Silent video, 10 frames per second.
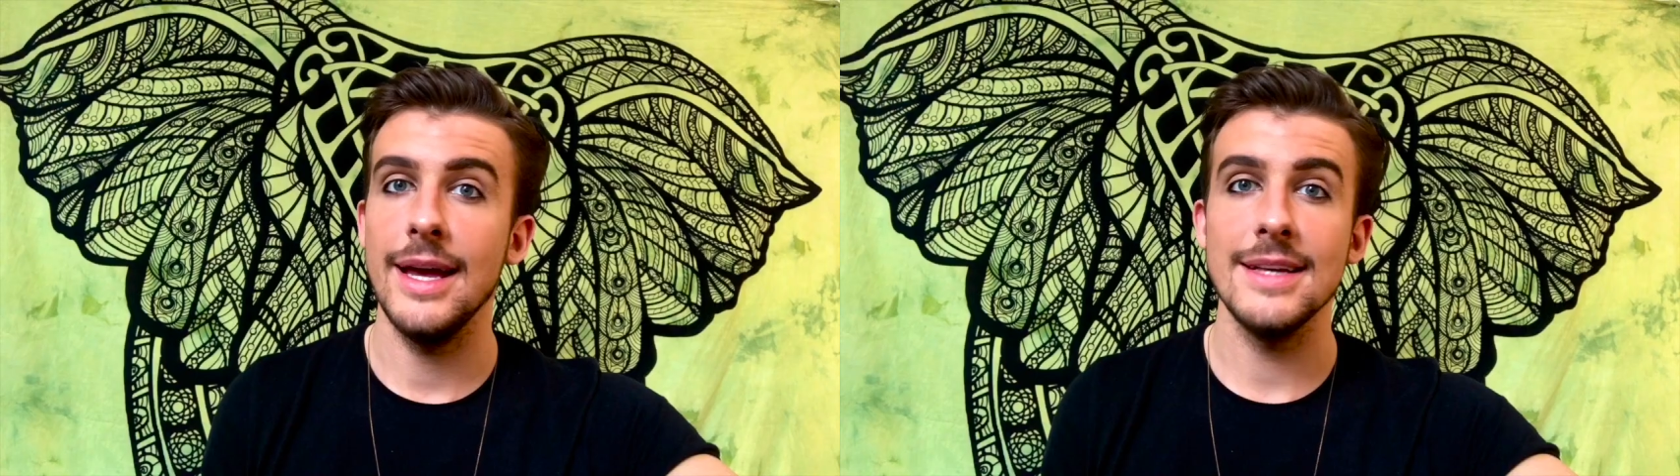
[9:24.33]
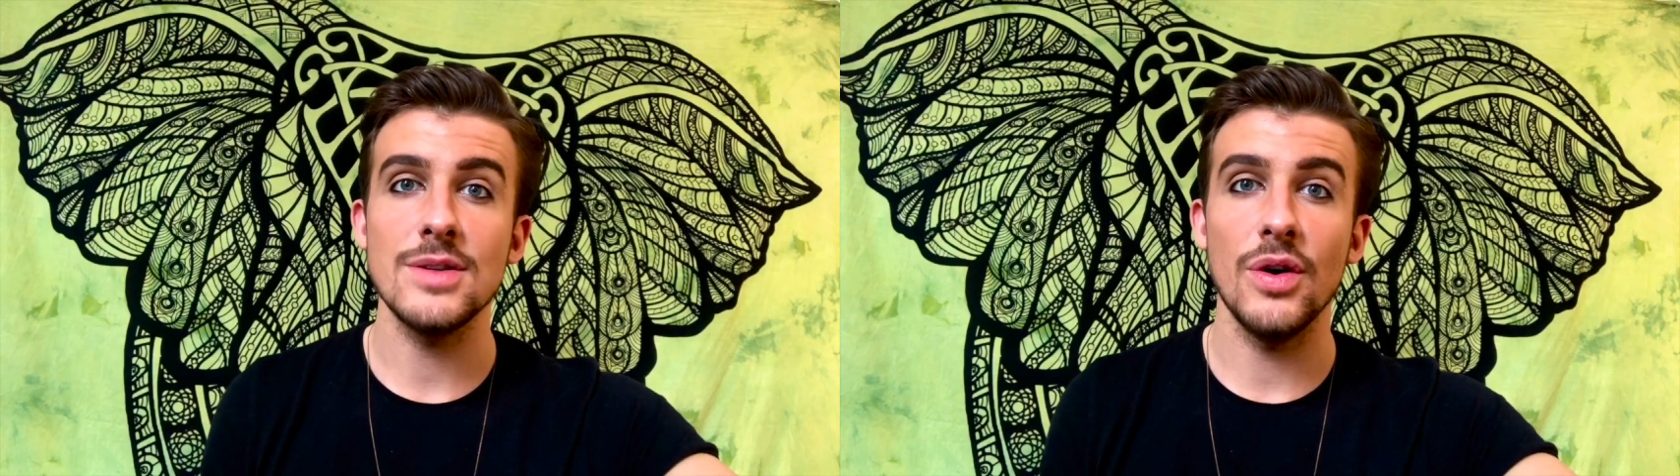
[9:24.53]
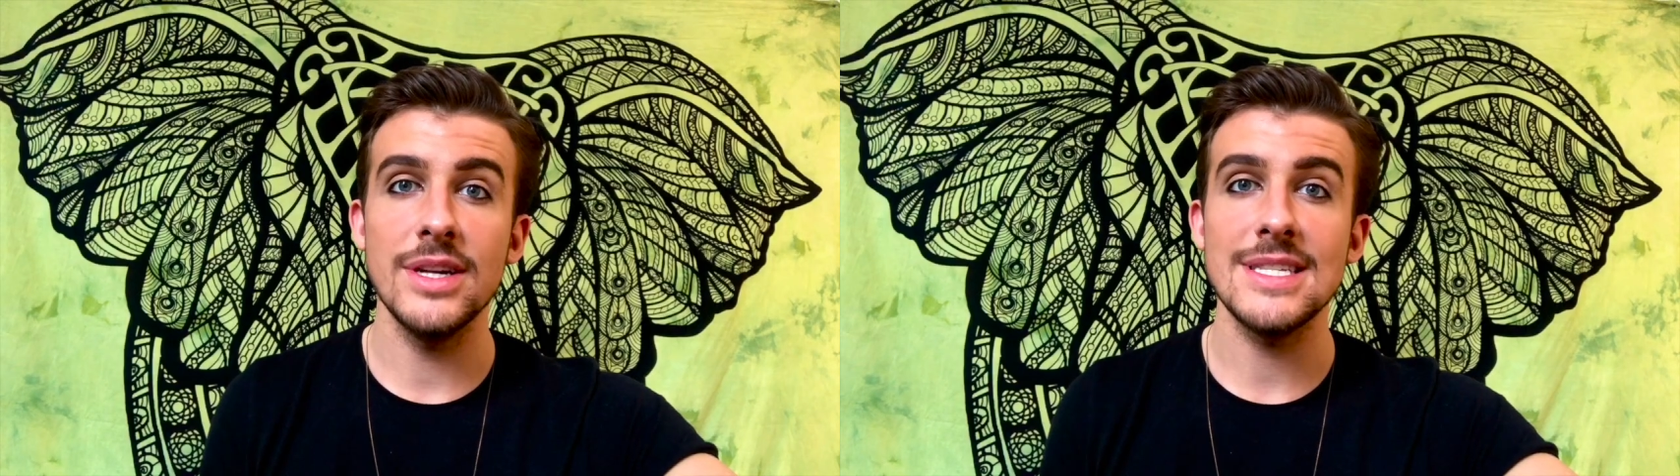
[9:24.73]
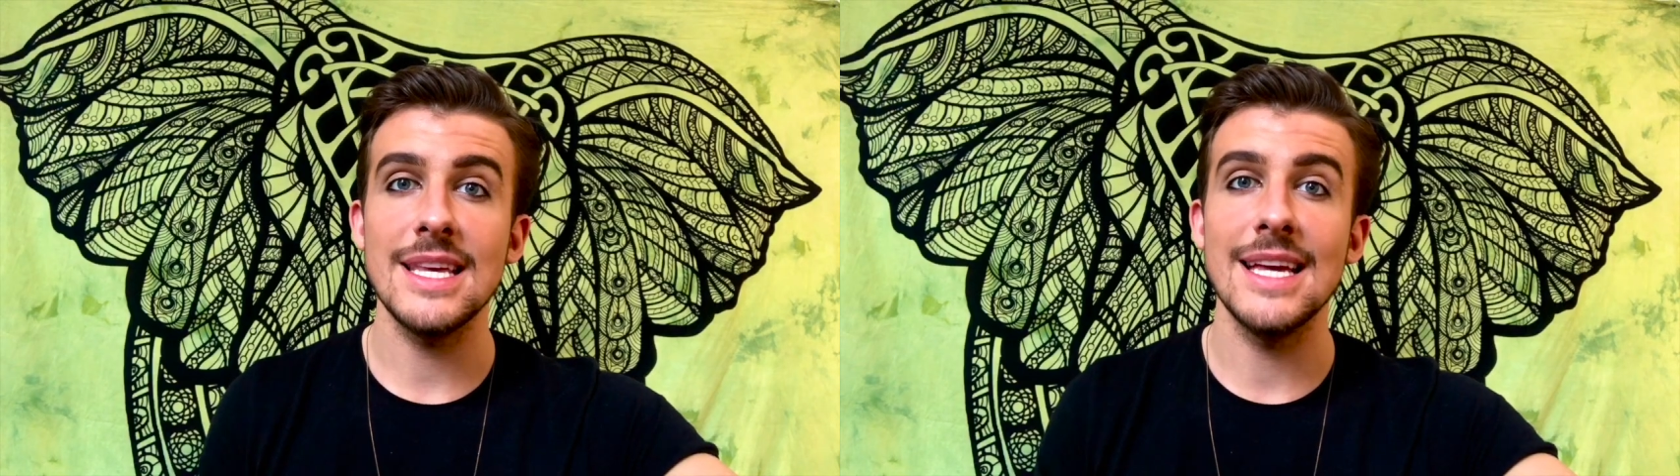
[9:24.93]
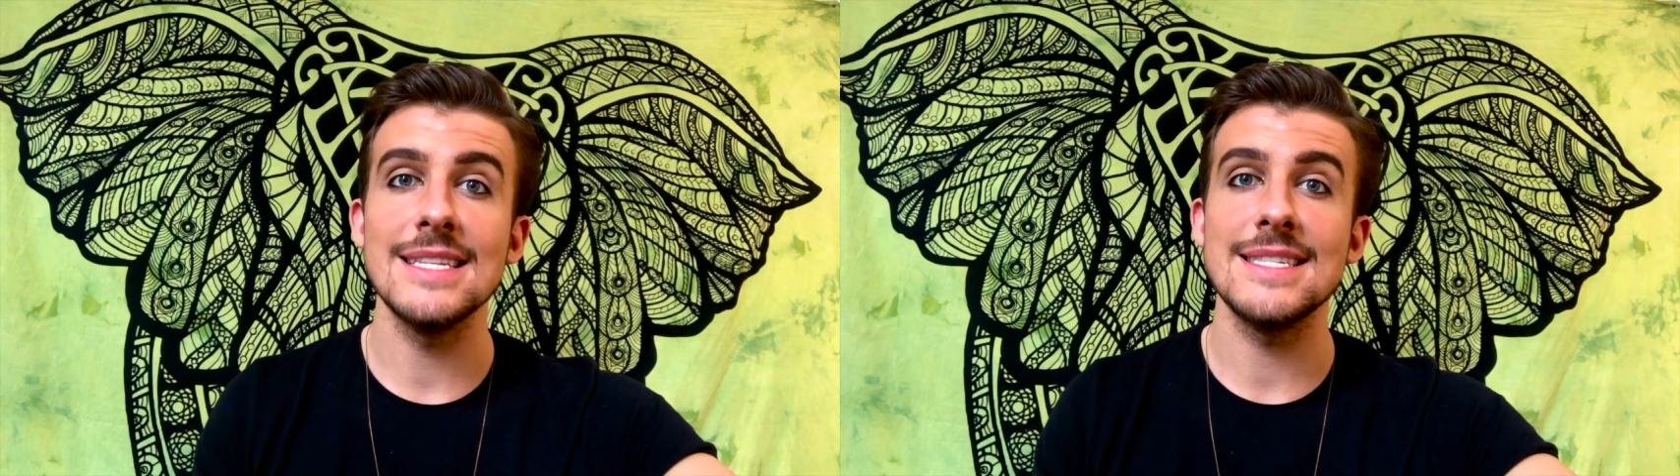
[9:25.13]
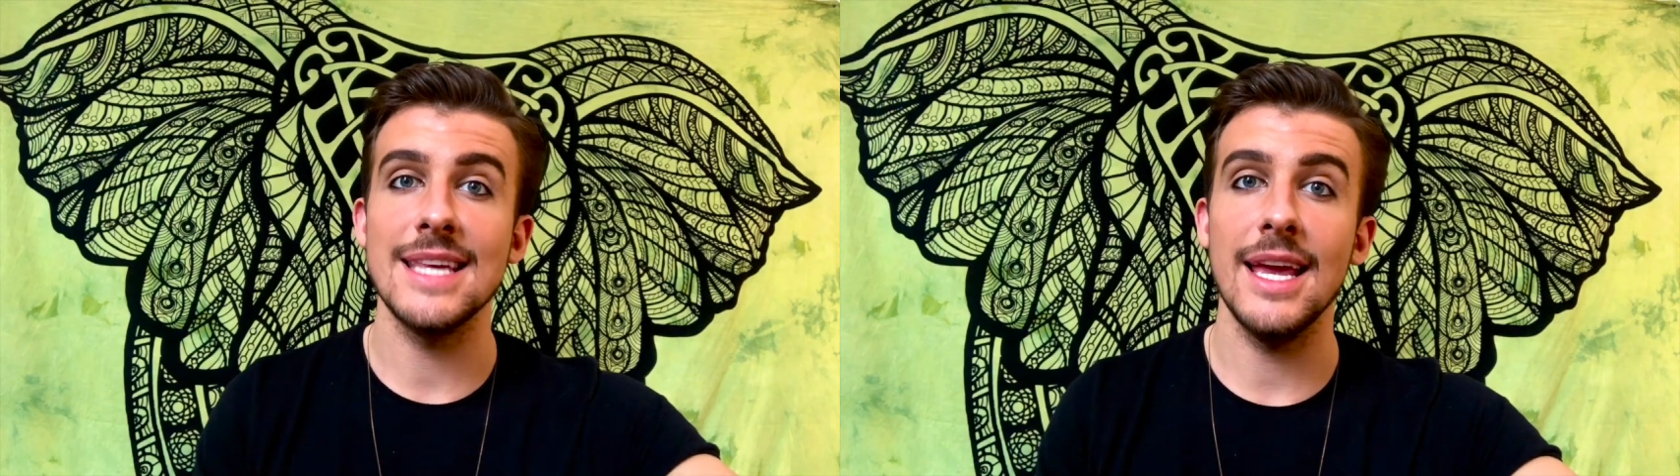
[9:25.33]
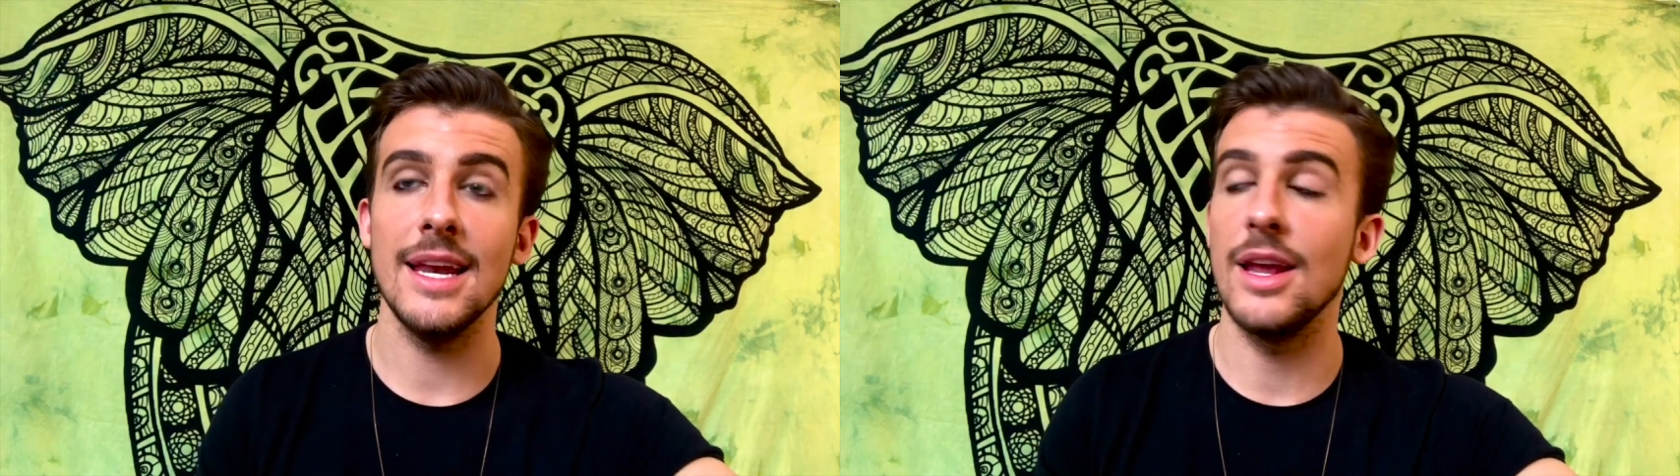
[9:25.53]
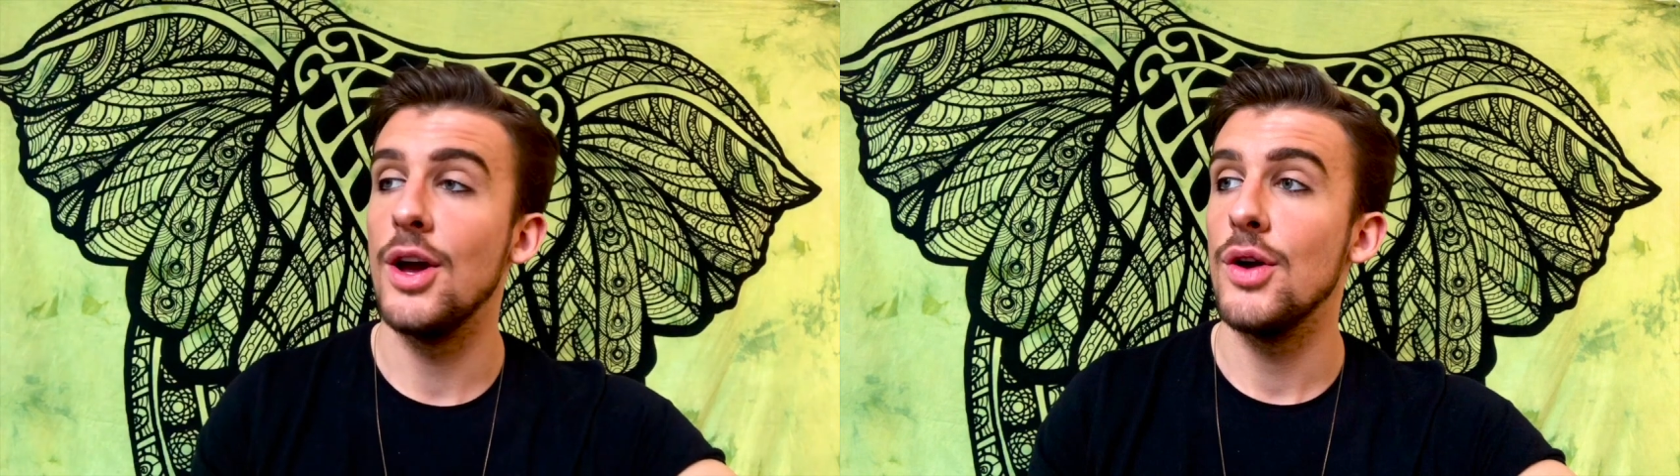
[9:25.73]
It is honestly
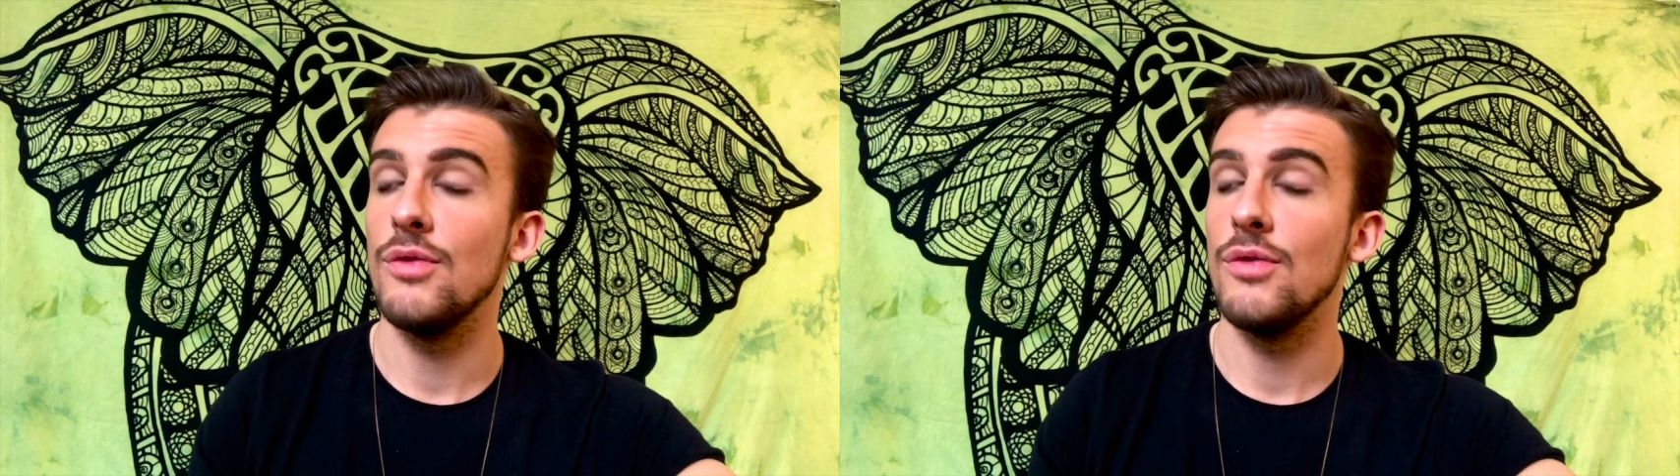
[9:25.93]
insane